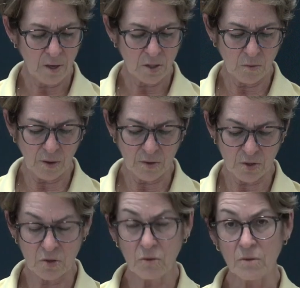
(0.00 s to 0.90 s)
To other
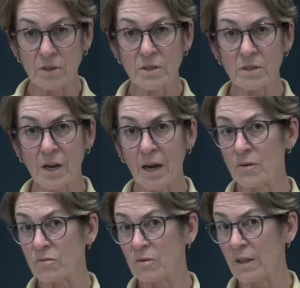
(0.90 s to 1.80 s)
students, I
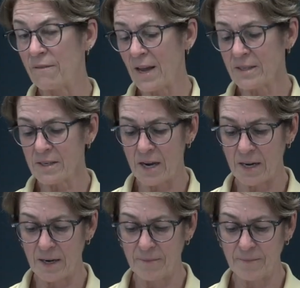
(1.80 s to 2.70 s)
was really
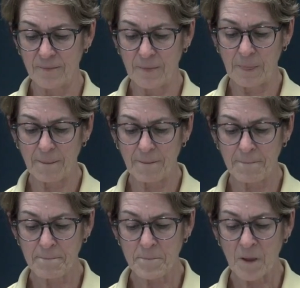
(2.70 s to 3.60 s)
fascinating.
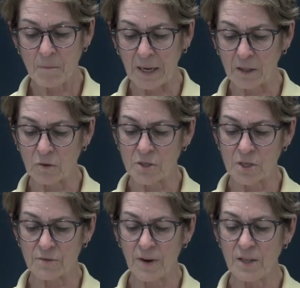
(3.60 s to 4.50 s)
My
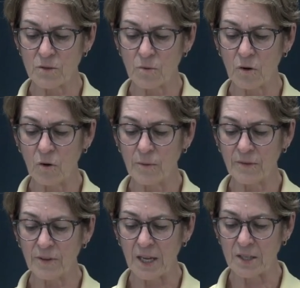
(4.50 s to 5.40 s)
closest friends were a group
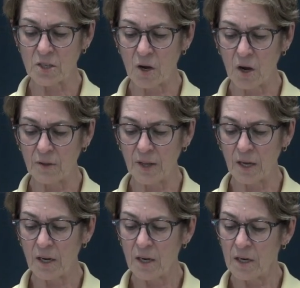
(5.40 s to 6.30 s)
of kids called
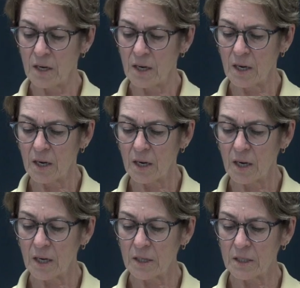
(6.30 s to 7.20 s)
the
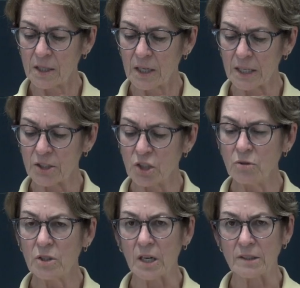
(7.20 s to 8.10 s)

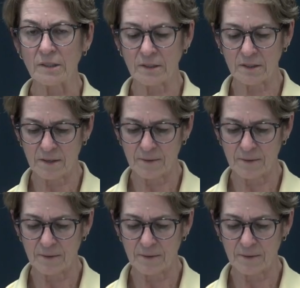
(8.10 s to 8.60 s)
Cachucas,